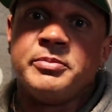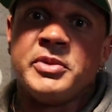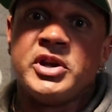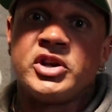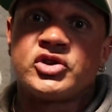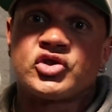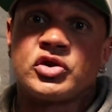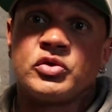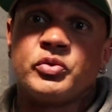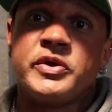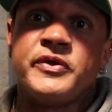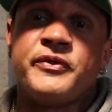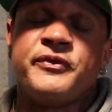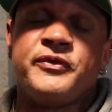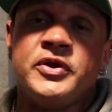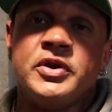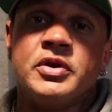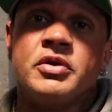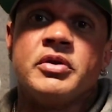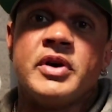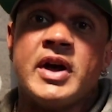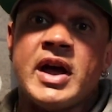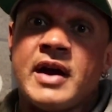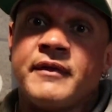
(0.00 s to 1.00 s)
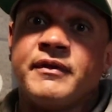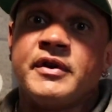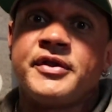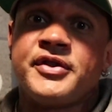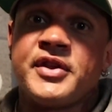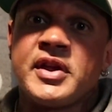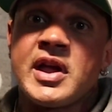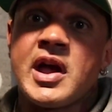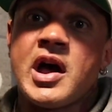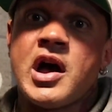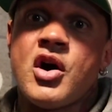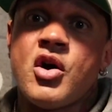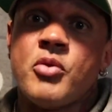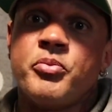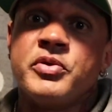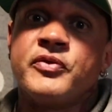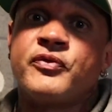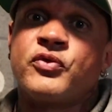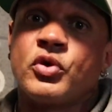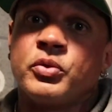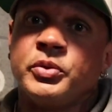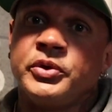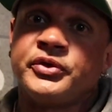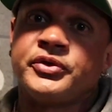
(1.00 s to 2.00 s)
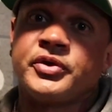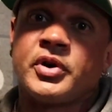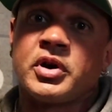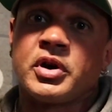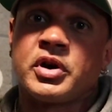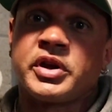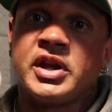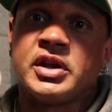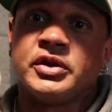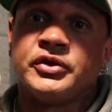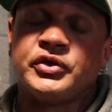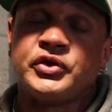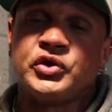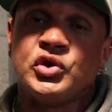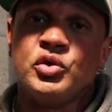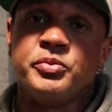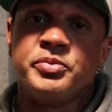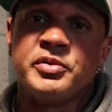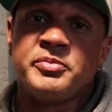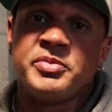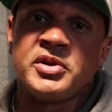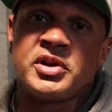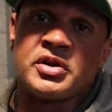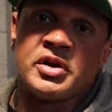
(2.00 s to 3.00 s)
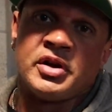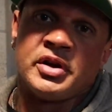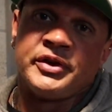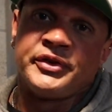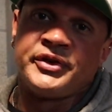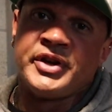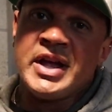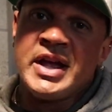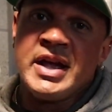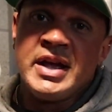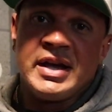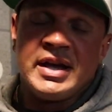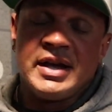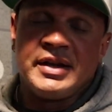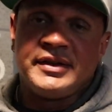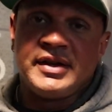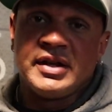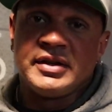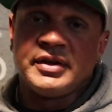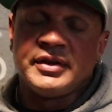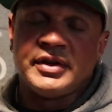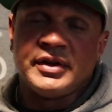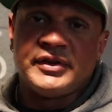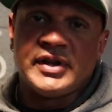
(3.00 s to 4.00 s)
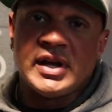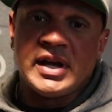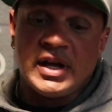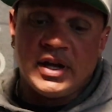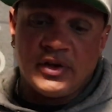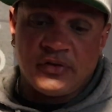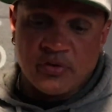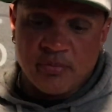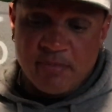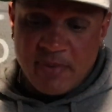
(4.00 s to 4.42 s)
make sure we feel everything out before we start getting stupid, because at the end of the day, it's